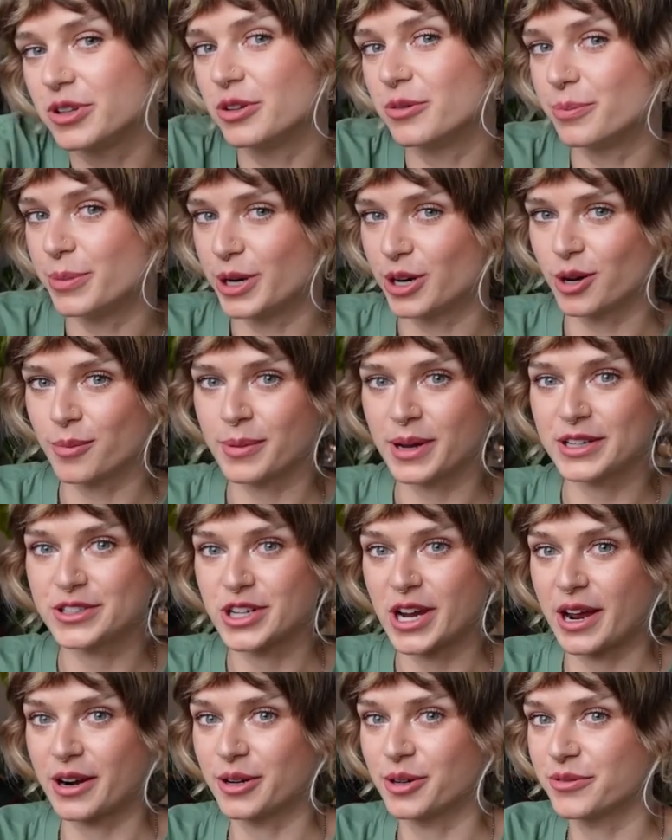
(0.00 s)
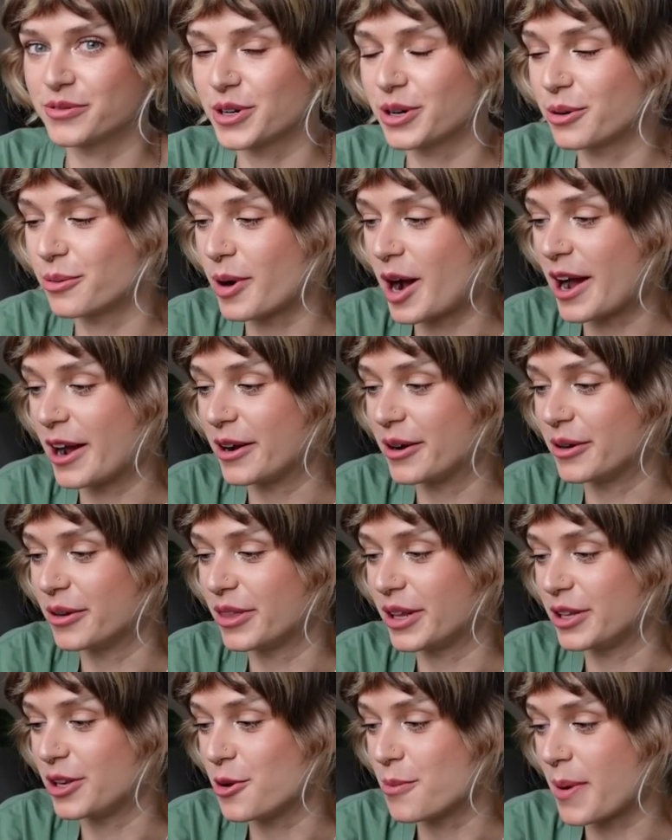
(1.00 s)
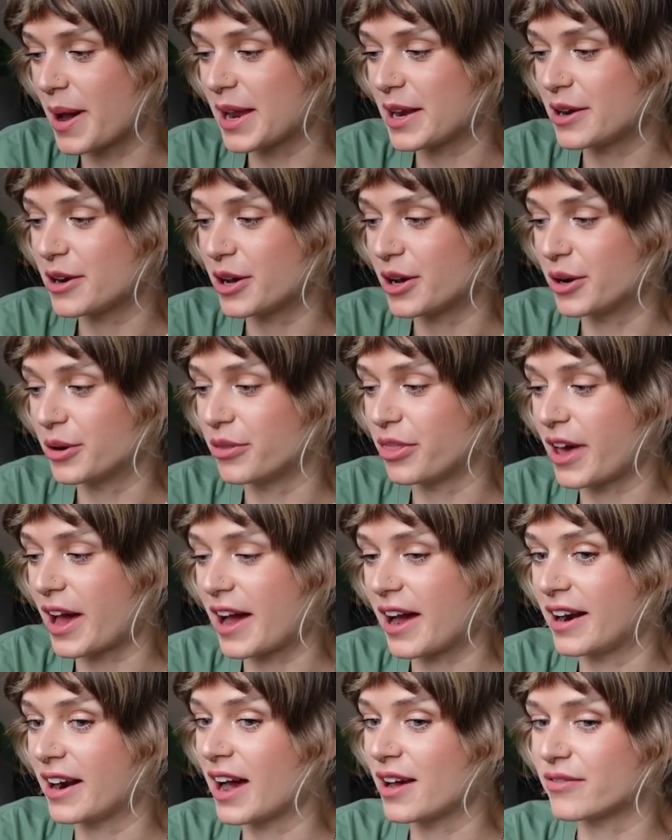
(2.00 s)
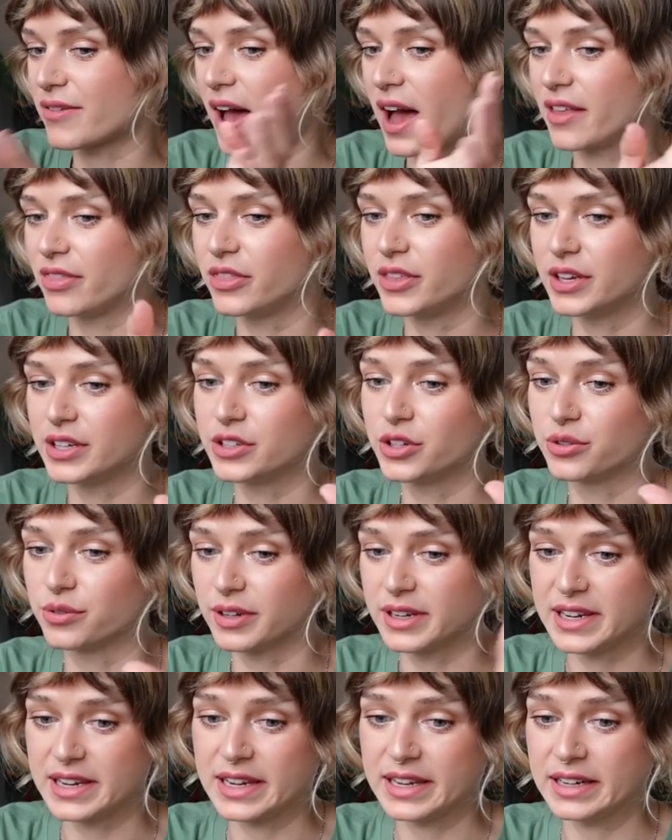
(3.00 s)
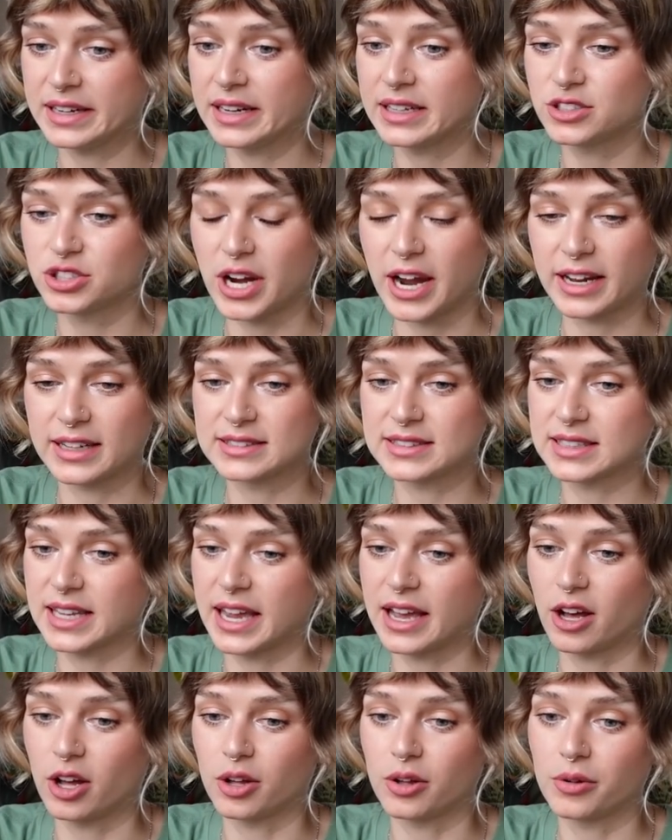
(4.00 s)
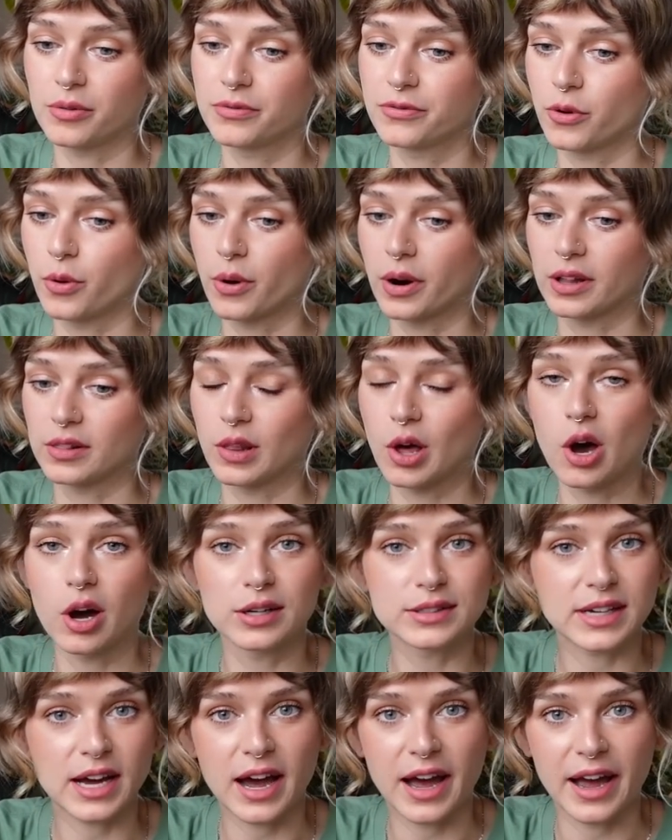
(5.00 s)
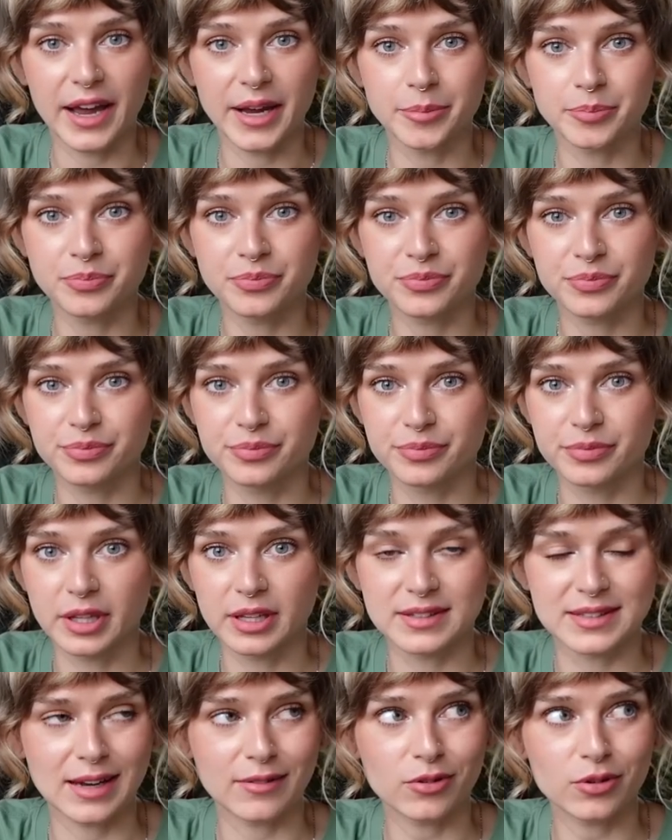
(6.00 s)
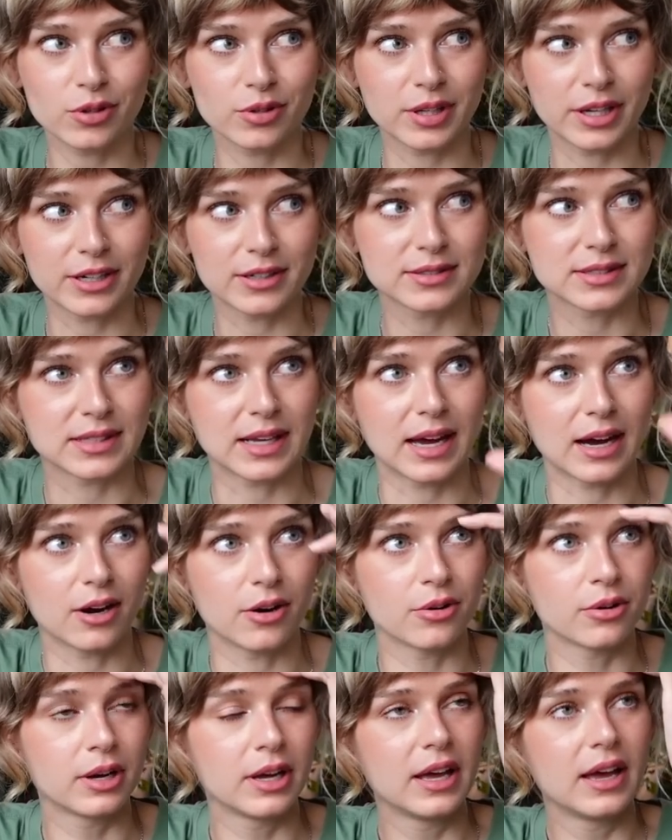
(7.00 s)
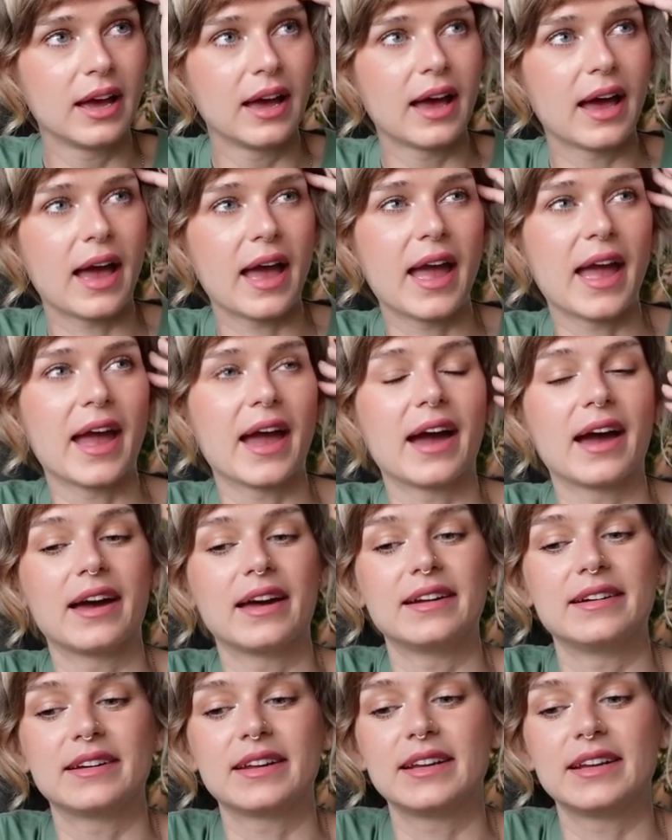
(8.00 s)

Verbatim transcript: you've been on my channel for a while, then you might know that I've had the green dragon scale for a long time, several years now, and